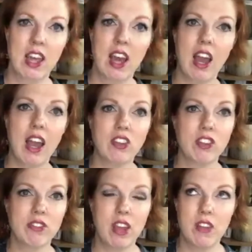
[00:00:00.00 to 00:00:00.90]
I
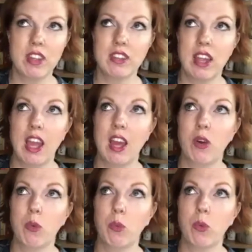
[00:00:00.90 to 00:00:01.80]
actually found this
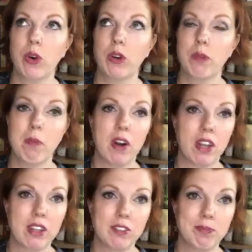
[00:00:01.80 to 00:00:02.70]
at World
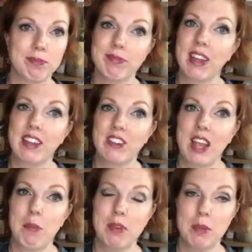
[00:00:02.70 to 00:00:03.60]
Market. I just
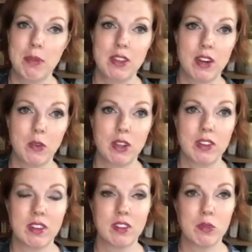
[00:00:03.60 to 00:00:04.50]
happened to be there with
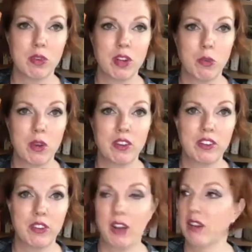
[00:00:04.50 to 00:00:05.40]
some friends
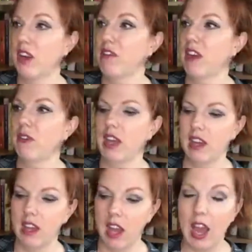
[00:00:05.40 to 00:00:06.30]
wandering around and I found
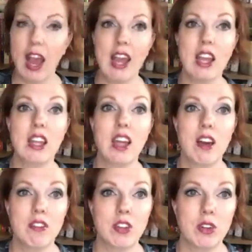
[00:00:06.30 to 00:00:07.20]
that. I
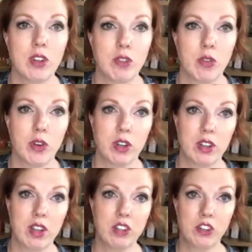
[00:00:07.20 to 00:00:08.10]
love to look for
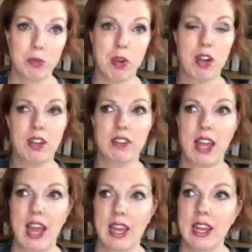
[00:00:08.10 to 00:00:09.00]
lunch products
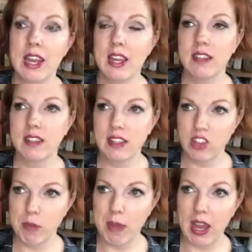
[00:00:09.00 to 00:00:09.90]
at
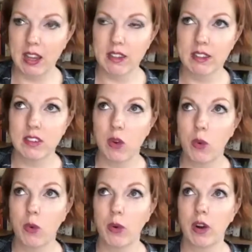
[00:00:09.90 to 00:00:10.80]
TJ Maxx
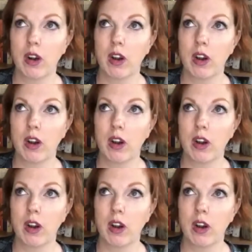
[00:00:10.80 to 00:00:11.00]
or